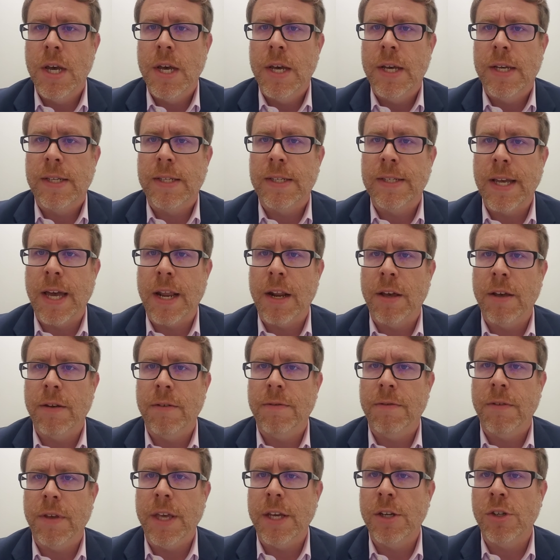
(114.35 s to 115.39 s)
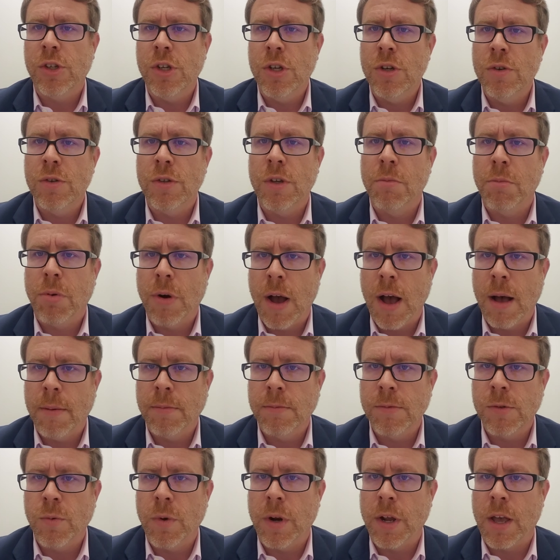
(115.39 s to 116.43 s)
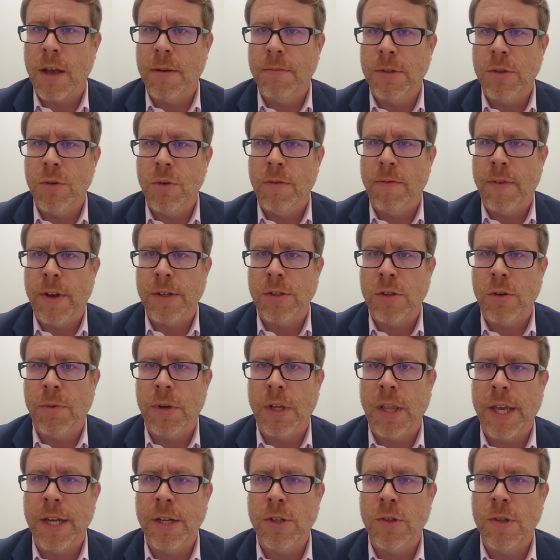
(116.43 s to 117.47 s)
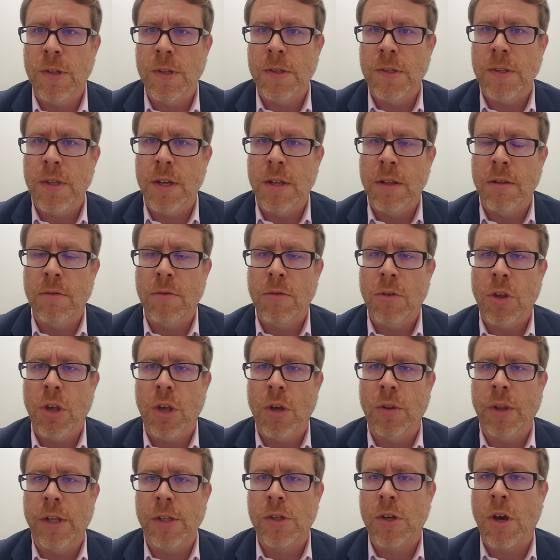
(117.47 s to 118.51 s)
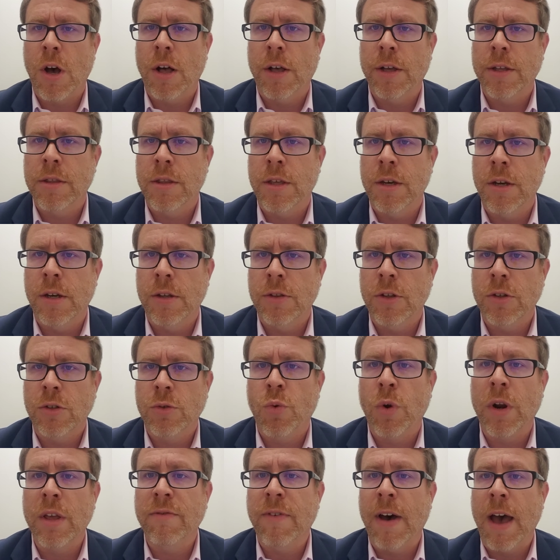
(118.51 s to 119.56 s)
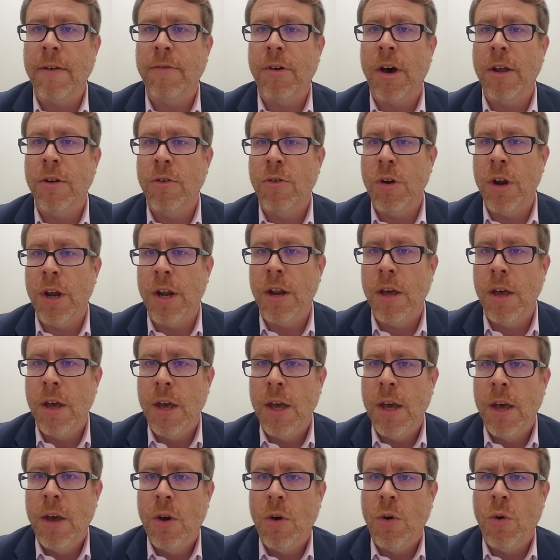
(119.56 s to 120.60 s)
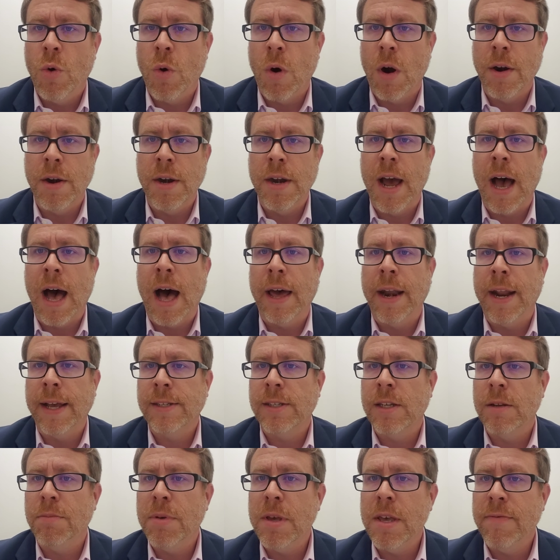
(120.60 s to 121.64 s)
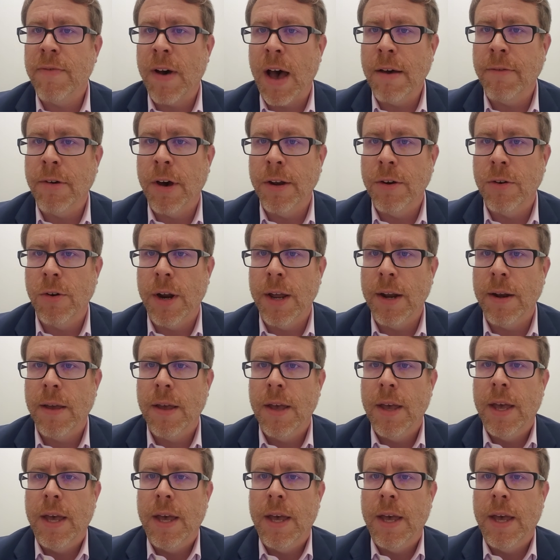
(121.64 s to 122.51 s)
set of issues and problems when it comes to investor relations than, let's call it the 2,500 who are non-S&P 500.